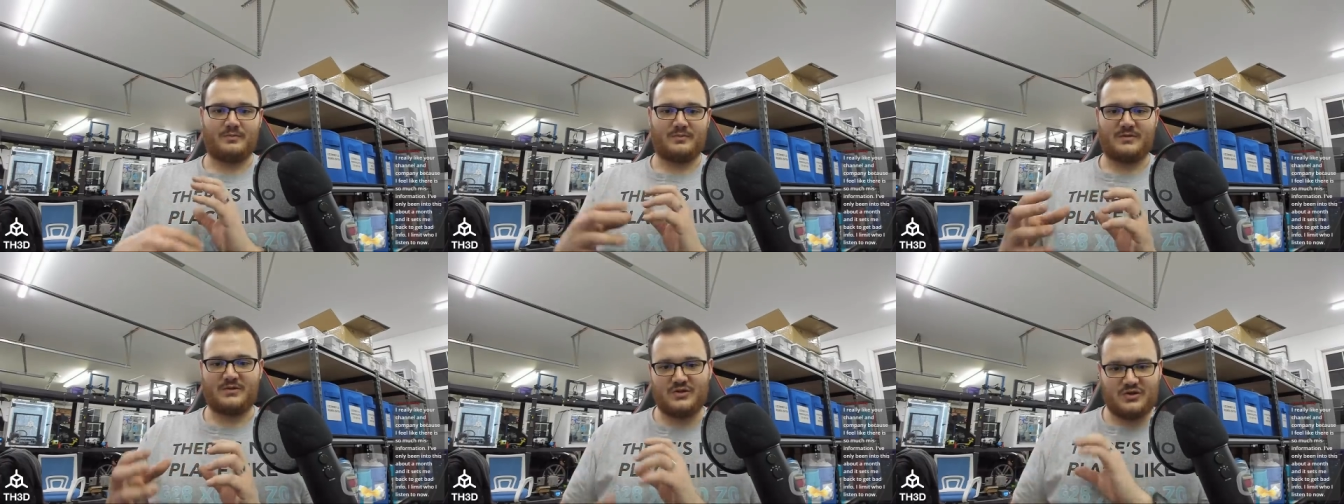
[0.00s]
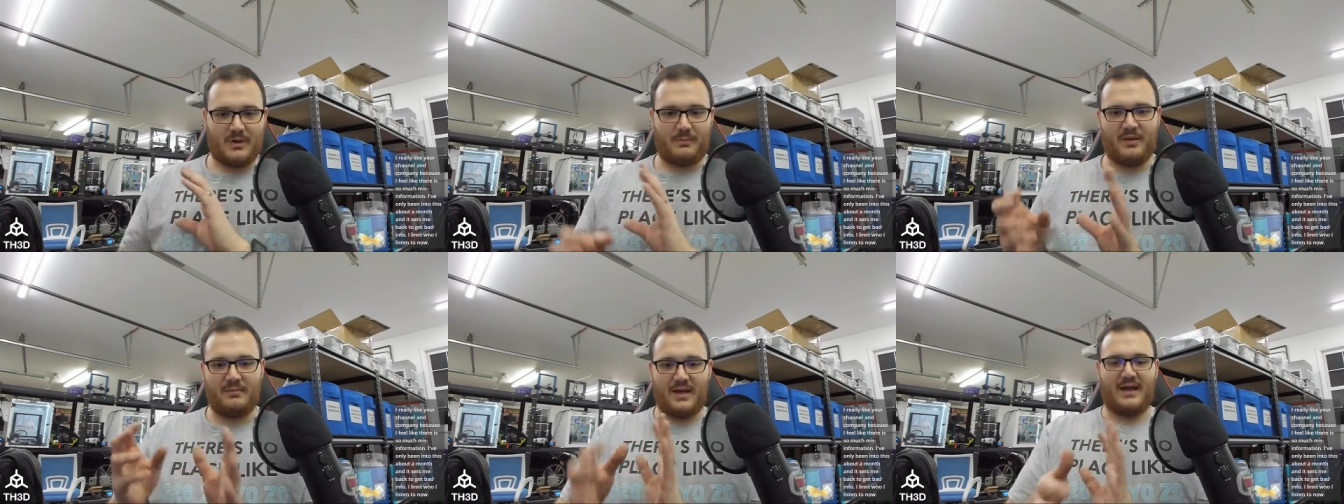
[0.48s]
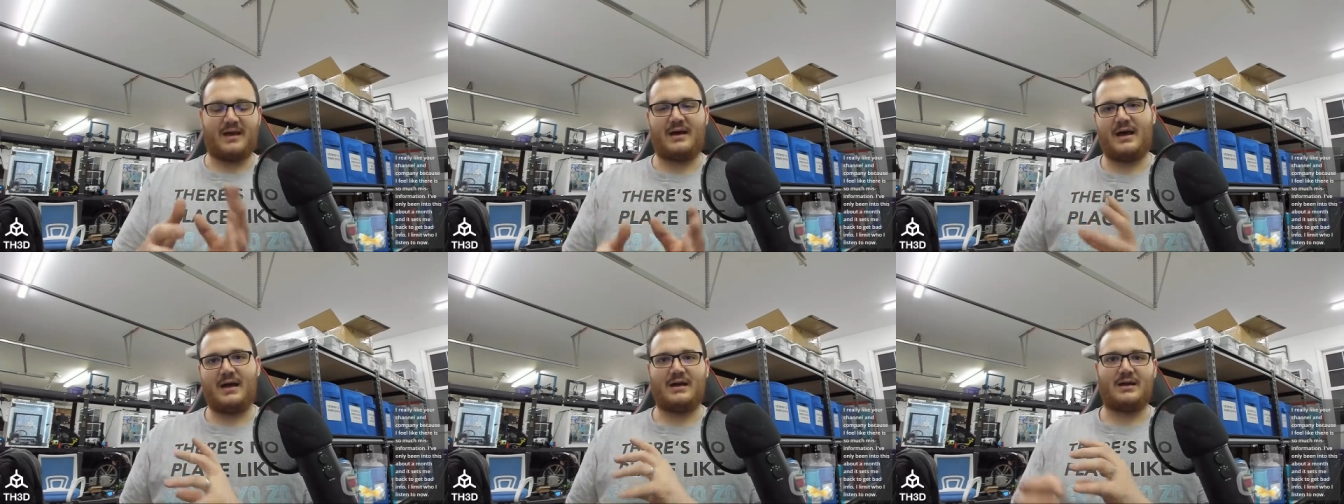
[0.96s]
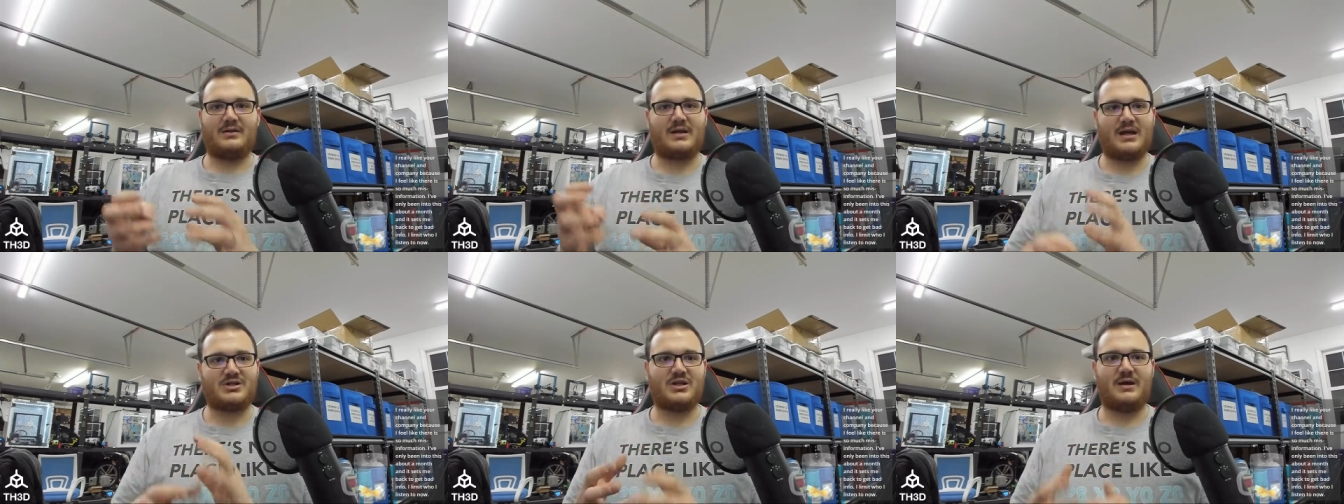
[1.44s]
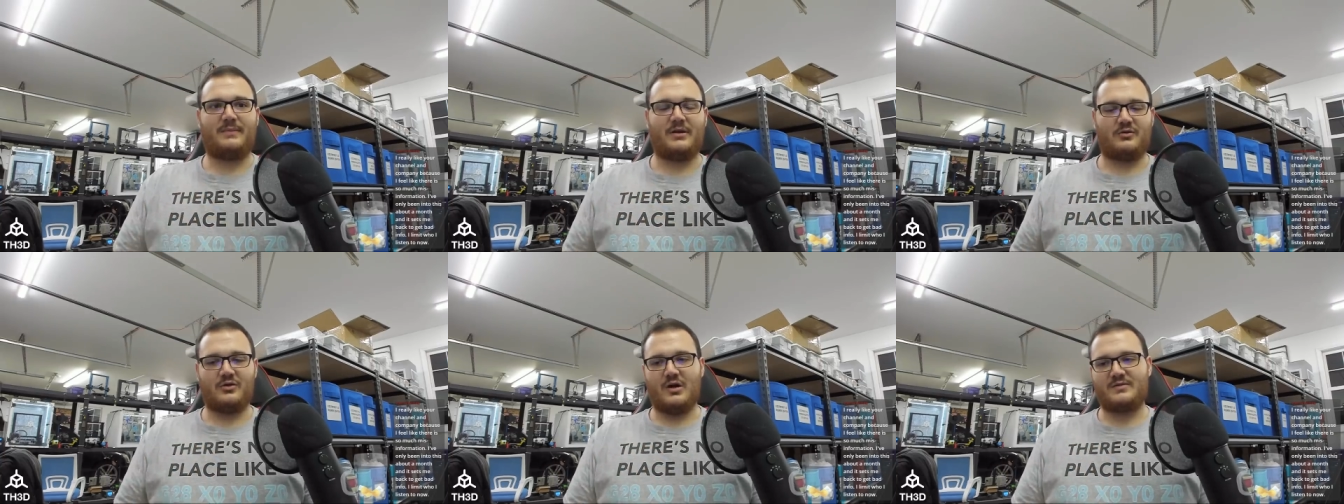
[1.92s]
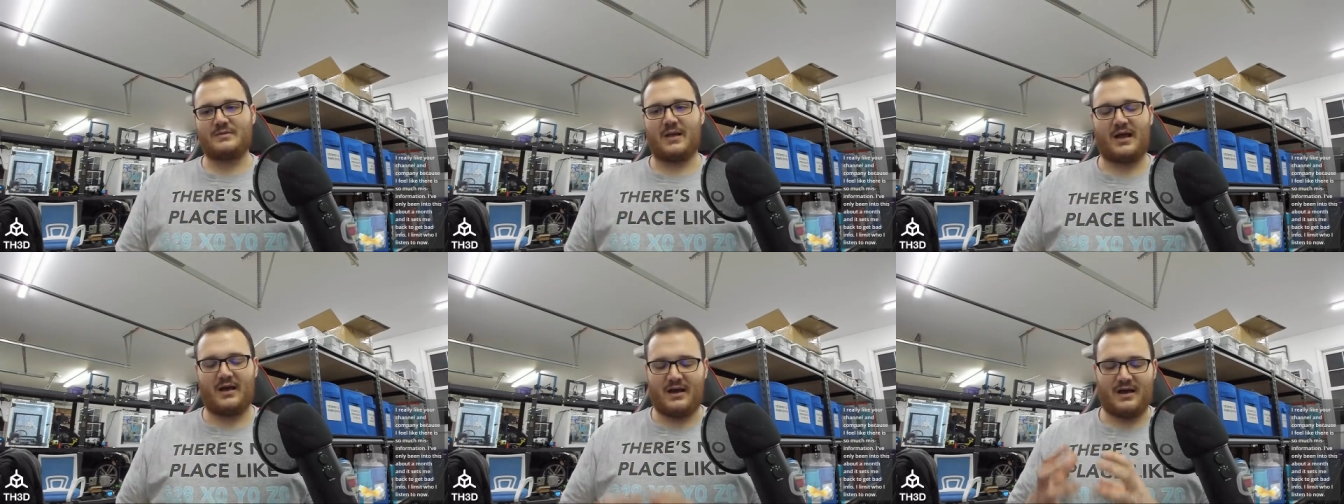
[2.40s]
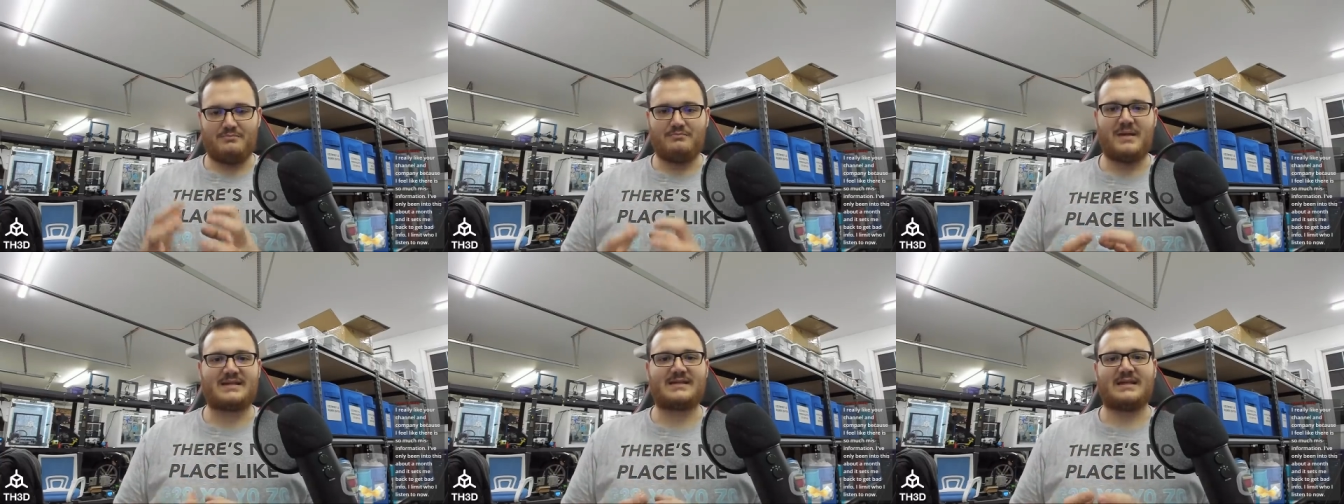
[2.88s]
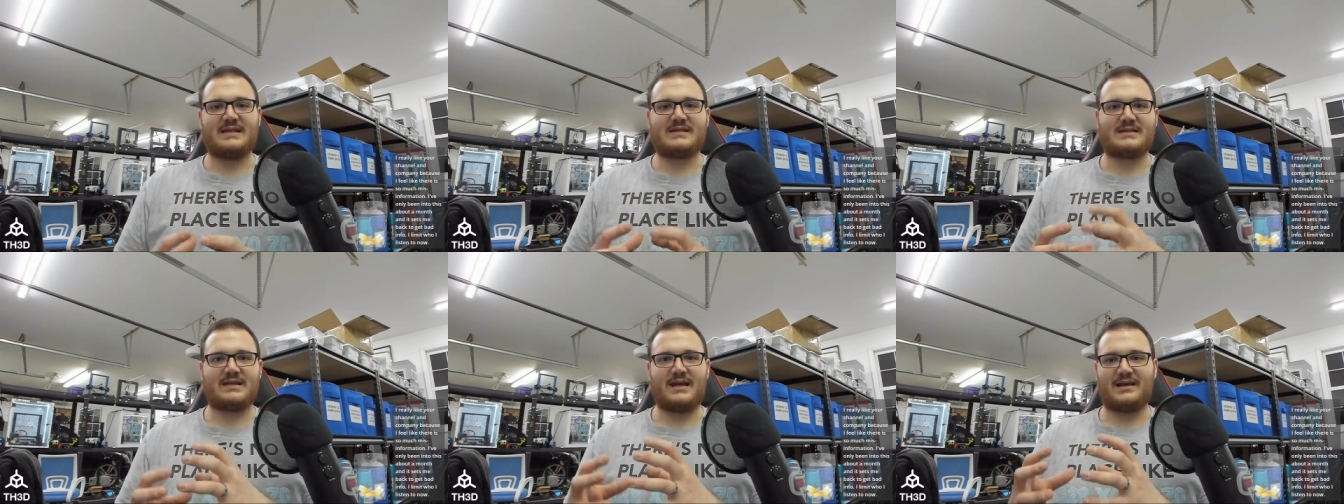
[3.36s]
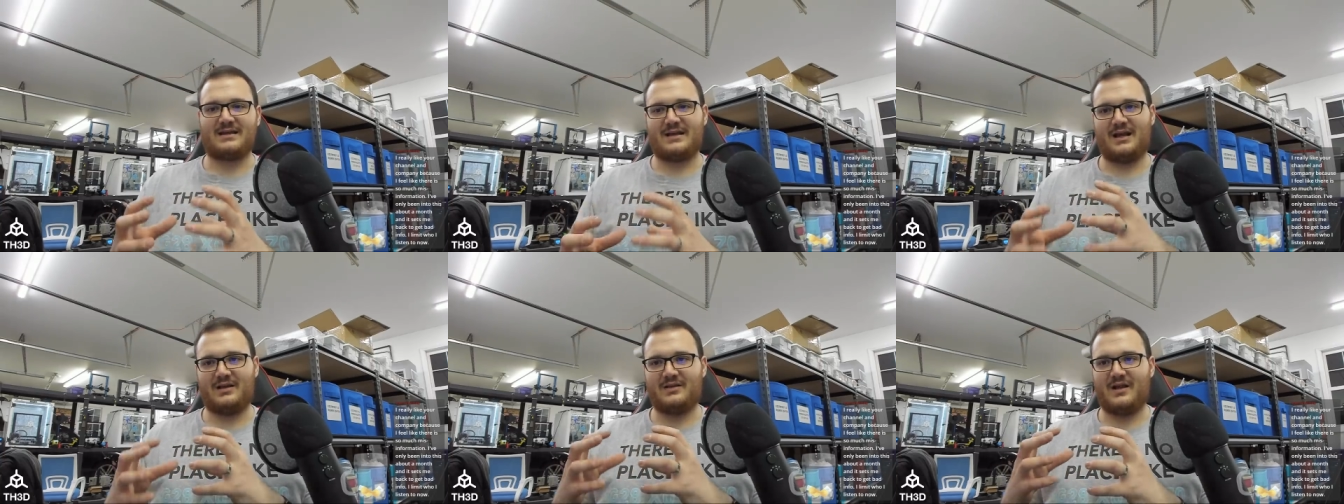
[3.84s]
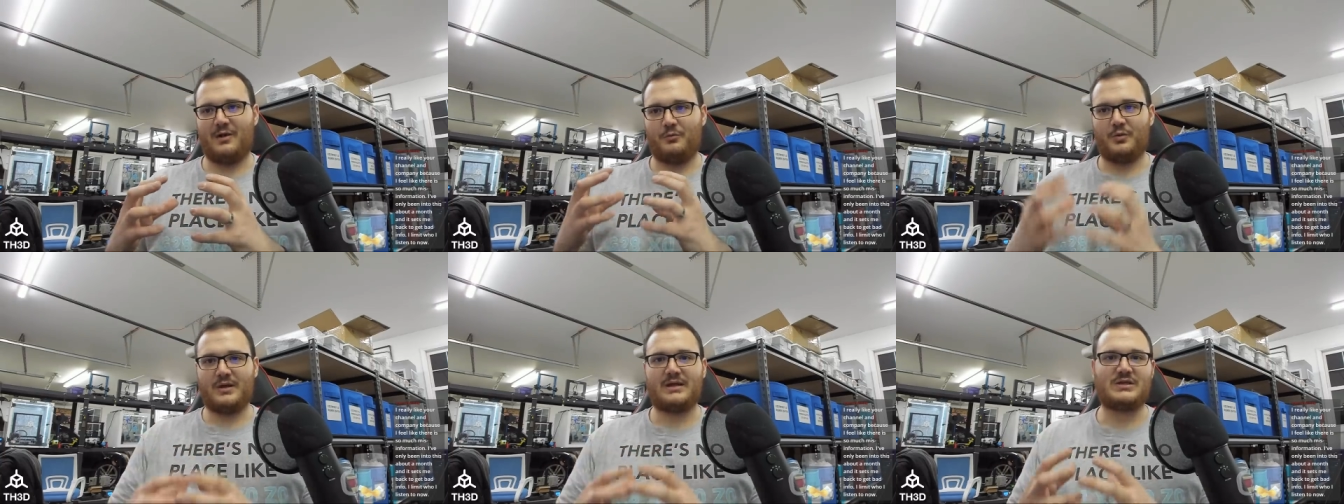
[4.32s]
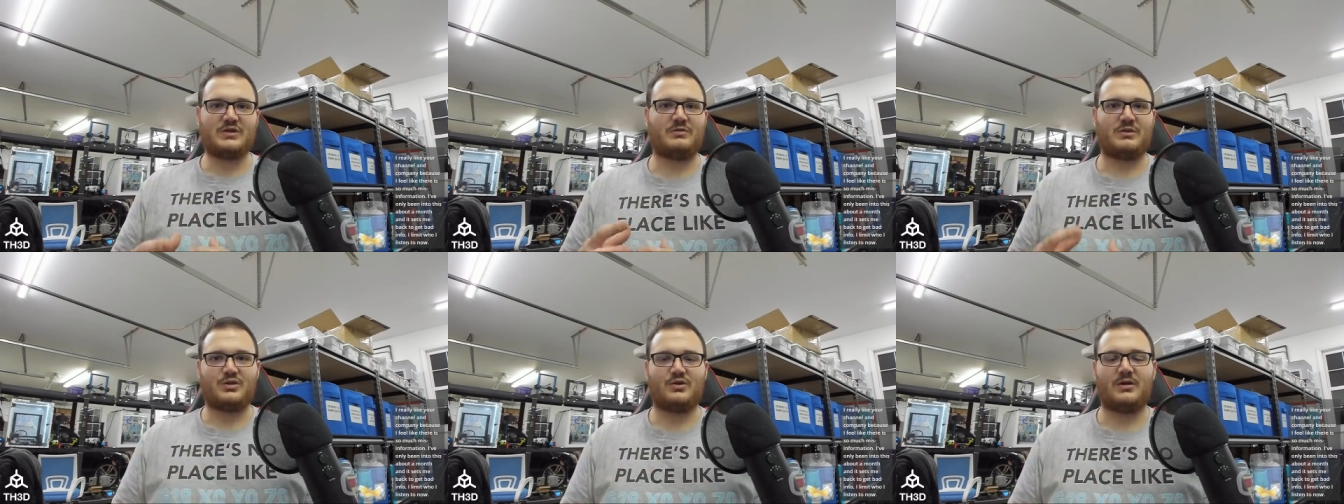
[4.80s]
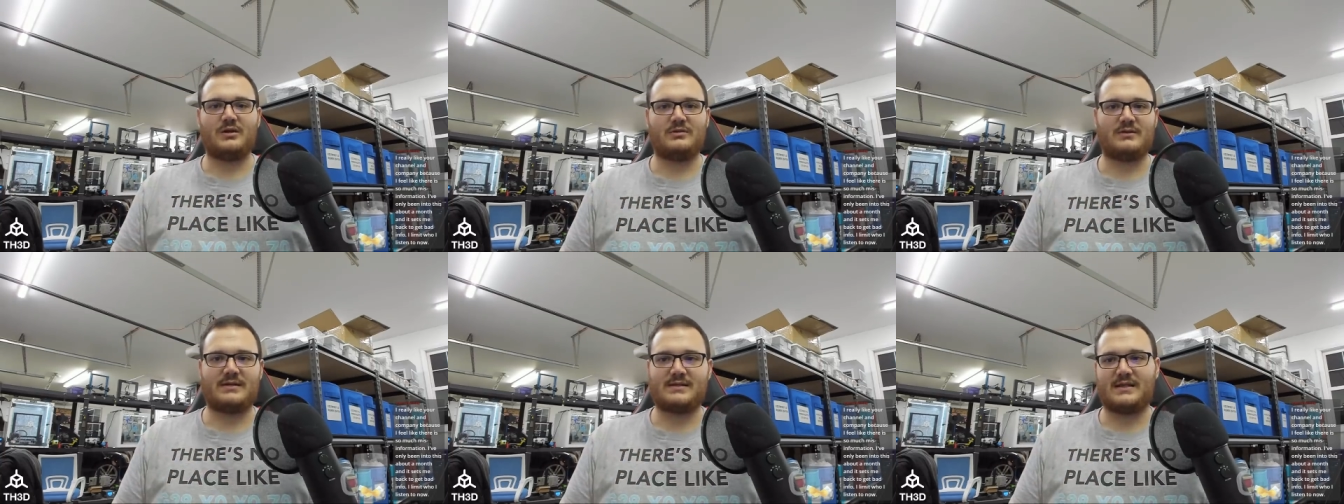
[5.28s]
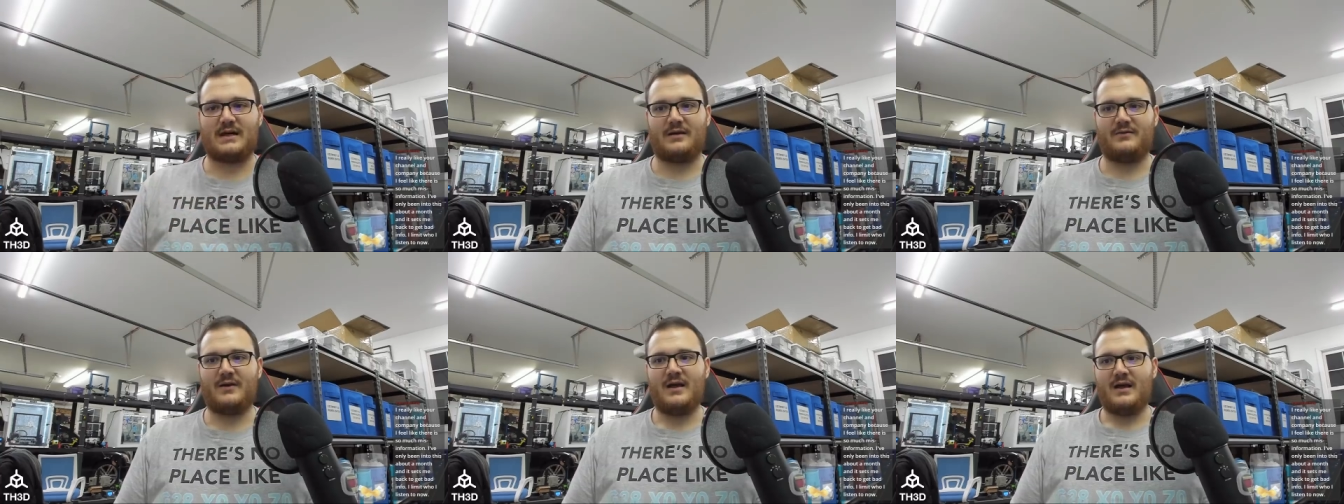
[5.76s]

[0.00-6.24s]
jumping back on and catching up in the groups, I'm like, I missed this. Like, I really do enjoy doing this stuff.